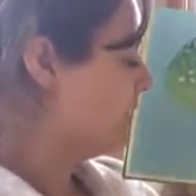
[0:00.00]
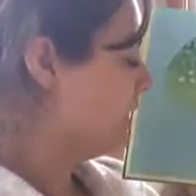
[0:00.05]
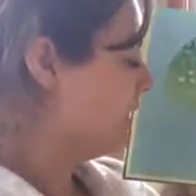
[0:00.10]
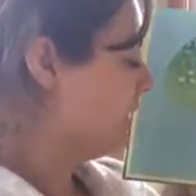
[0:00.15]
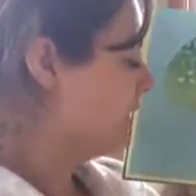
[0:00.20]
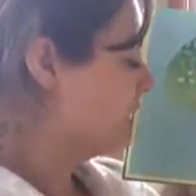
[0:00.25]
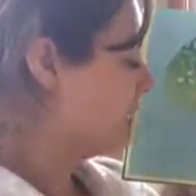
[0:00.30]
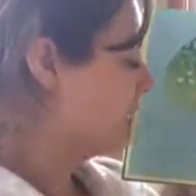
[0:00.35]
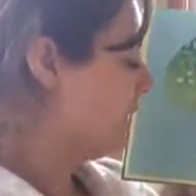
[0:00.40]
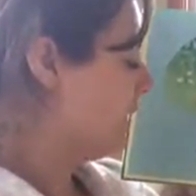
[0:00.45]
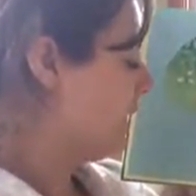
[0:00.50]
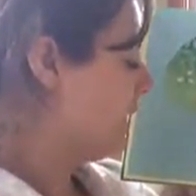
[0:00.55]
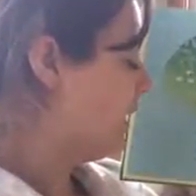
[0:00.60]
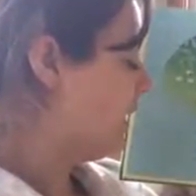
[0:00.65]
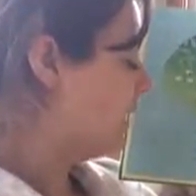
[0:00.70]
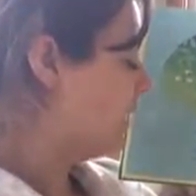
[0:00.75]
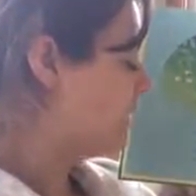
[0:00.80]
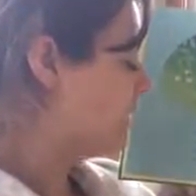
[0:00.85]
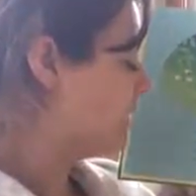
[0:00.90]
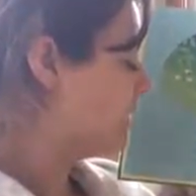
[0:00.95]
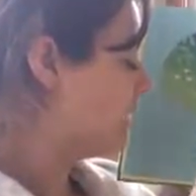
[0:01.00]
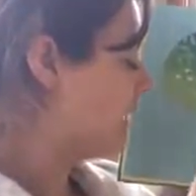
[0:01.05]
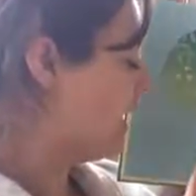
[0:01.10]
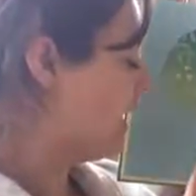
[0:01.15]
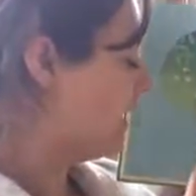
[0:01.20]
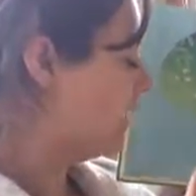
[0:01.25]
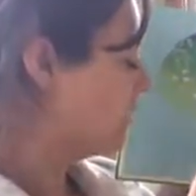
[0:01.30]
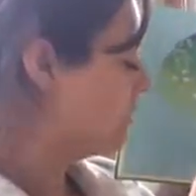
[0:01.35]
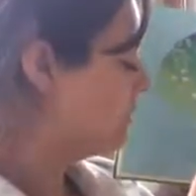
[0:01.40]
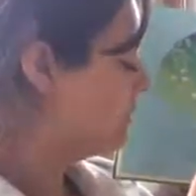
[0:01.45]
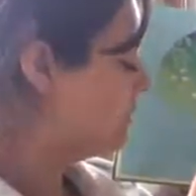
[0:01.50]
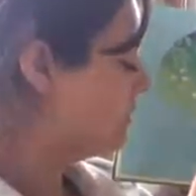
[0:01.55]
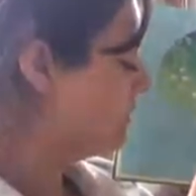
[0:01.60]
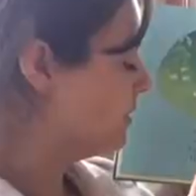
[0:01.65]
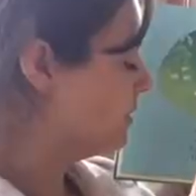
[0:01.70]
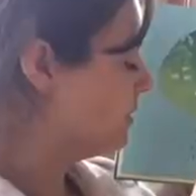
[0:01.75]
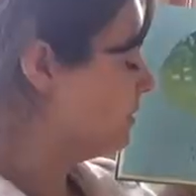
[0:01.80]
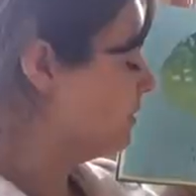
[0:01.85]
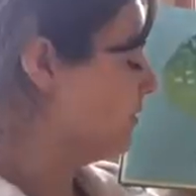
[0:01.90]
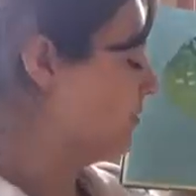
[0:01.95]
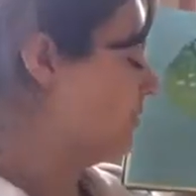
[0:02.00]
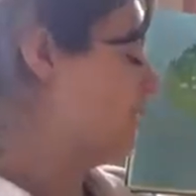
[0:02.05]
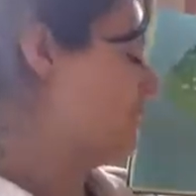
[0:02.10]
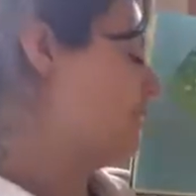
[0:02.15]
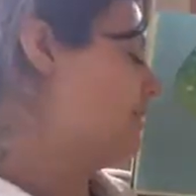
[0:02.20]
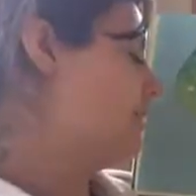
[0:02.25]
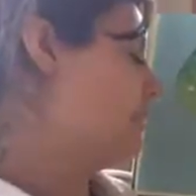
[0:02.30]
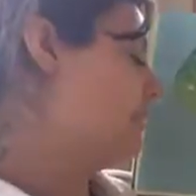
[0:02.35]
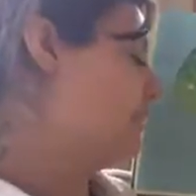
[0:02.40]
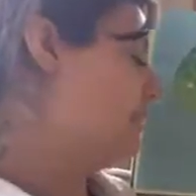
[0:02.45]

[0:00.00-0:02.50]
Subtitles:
friend mouse. How do, friend